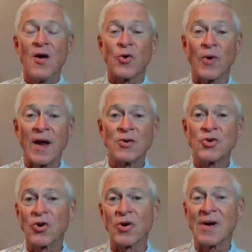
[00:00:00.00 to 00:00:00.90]
Grand
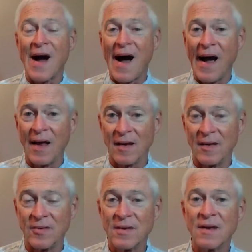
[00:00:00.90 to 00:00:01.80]
Turk
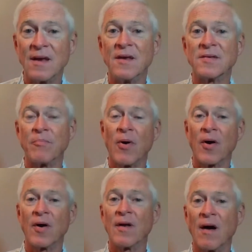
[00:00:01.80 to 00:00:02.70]
Island is a part